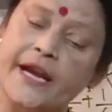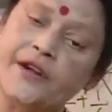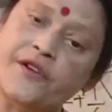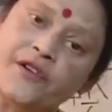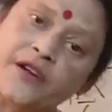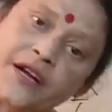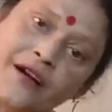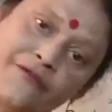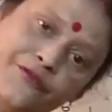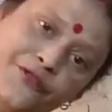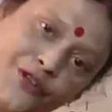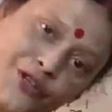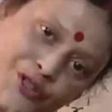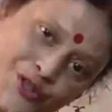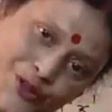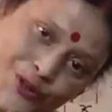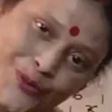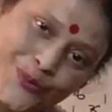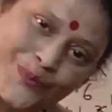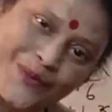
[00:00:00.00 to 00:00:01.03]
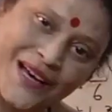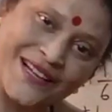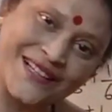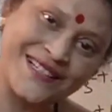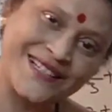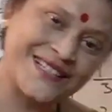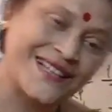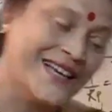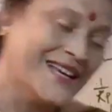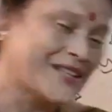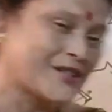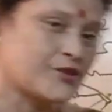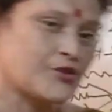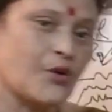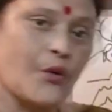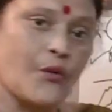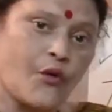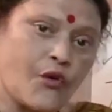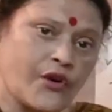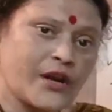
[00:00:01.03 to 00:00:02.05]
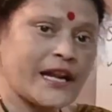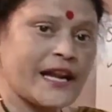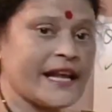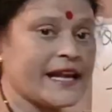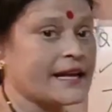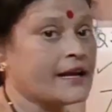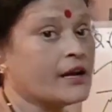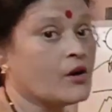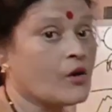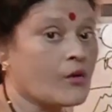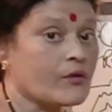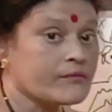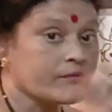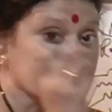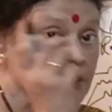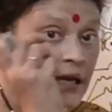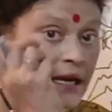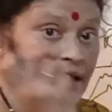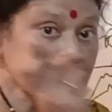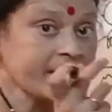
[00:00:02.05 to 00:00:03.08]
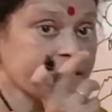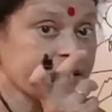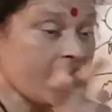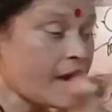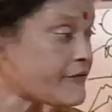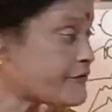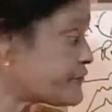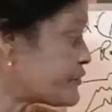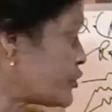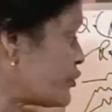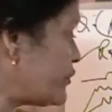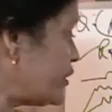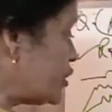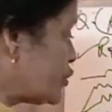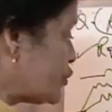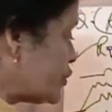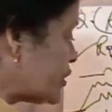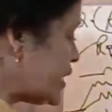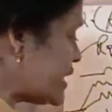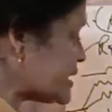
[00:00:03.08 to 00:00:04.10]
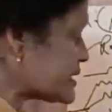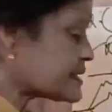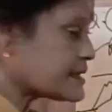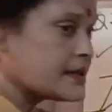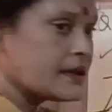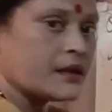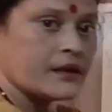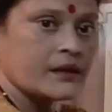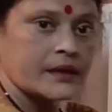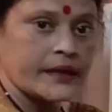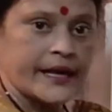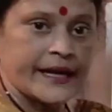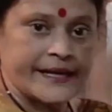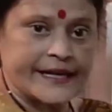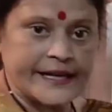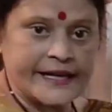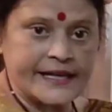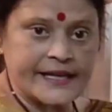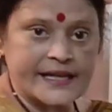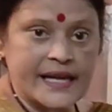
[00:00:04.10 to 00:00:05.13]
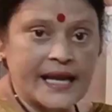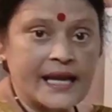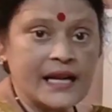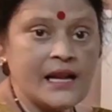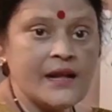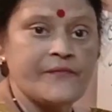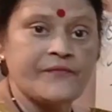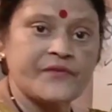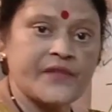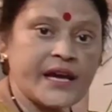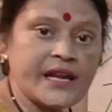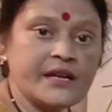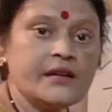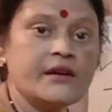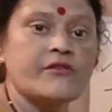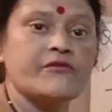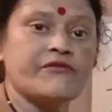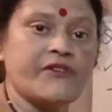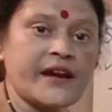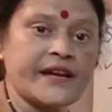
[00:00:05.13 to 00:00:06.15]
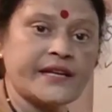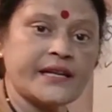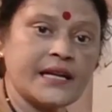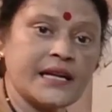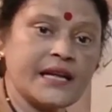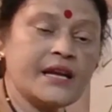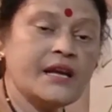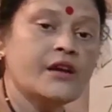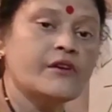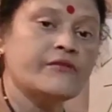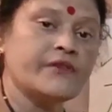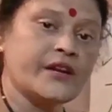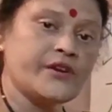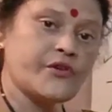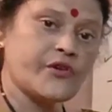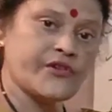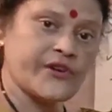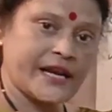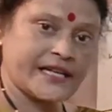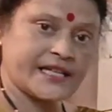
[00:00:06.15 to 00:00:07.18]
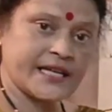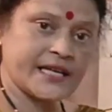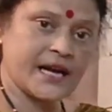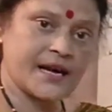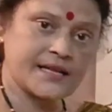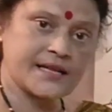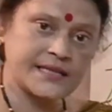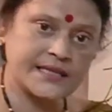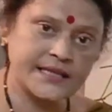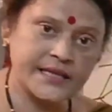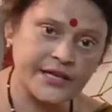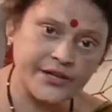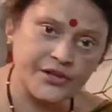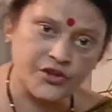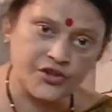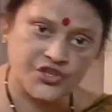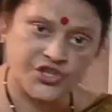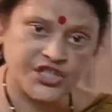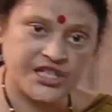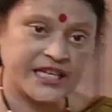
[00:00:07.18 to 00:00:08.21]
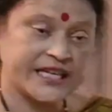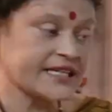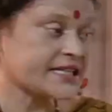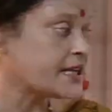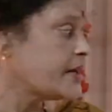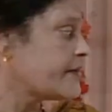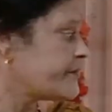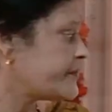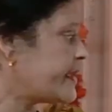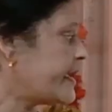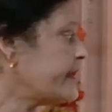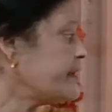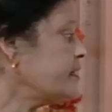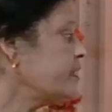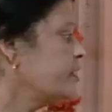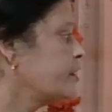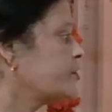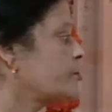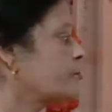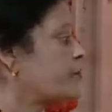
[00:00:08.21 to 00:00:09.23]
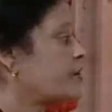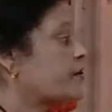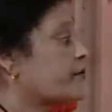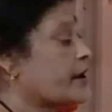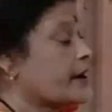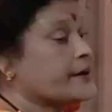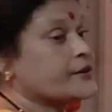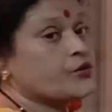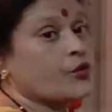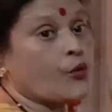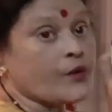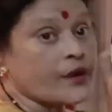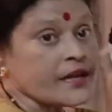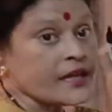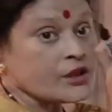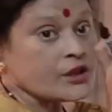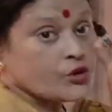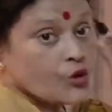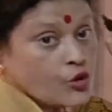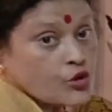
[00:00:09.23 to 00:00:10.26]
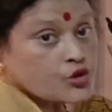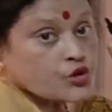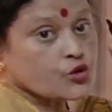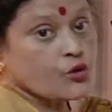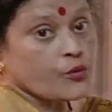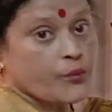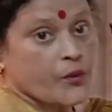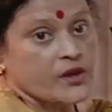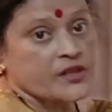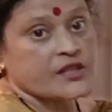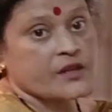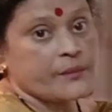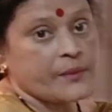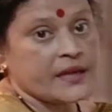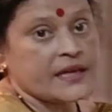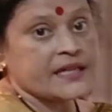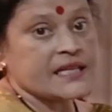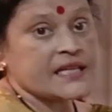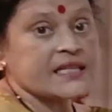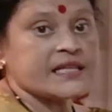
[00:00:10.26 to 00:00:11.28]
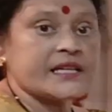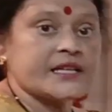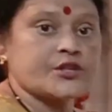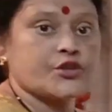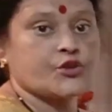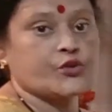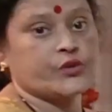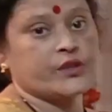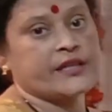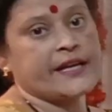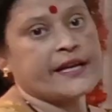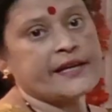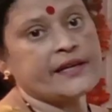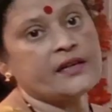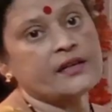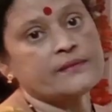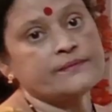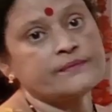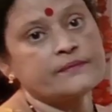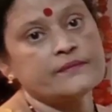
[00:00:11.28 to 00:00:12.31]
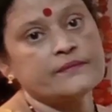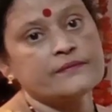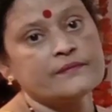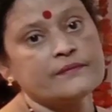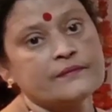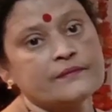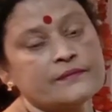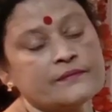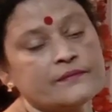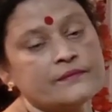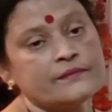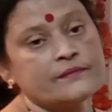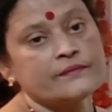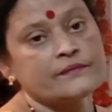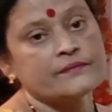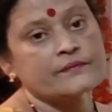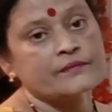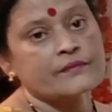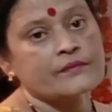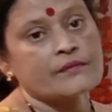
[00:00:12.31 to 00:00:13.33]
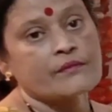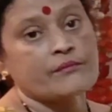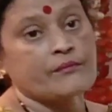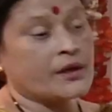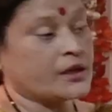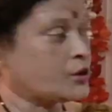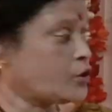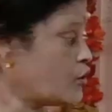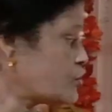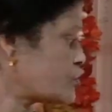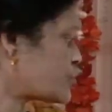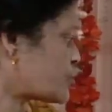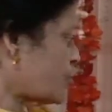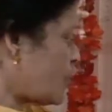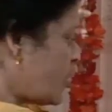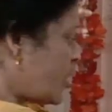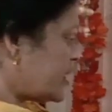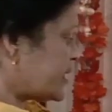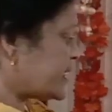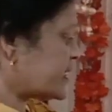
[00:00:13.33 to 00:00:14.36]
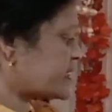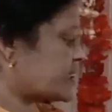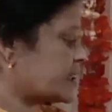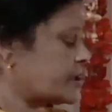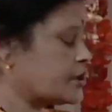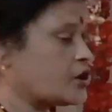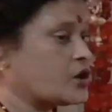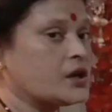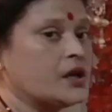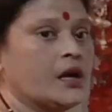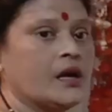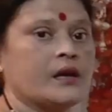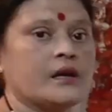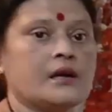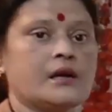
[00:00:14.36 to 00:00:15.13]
it will come for 2 marks. So only in rough you will do this. Hit and try. Then finally, when you are writing answer in your sheet, then you will write only those 2 possibilities and show the diagram. But don't show all this in your